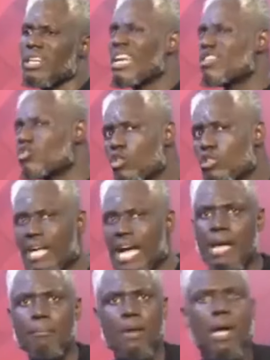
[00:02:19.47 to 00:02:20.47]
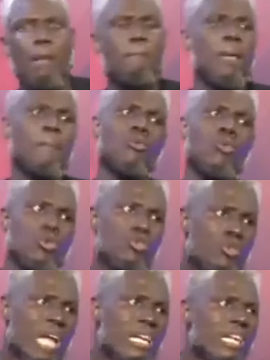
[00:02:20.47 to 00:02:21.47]
There's no time, and maybe we'll
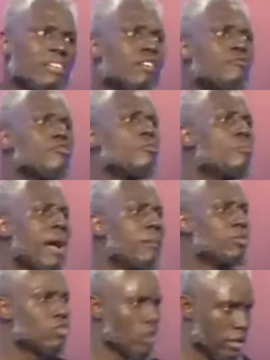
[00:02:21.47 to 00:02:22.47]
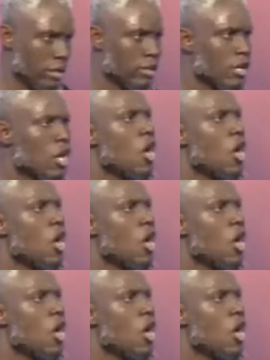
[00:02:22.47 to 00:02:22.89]
do that as a full Bible study.